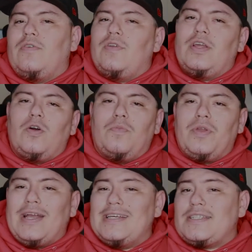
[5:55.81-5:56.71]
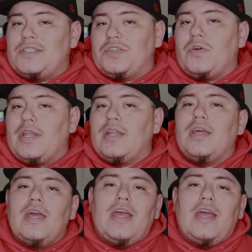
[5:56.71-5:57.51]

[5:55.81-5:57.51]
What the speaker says: I really hope you guys enjoyed it.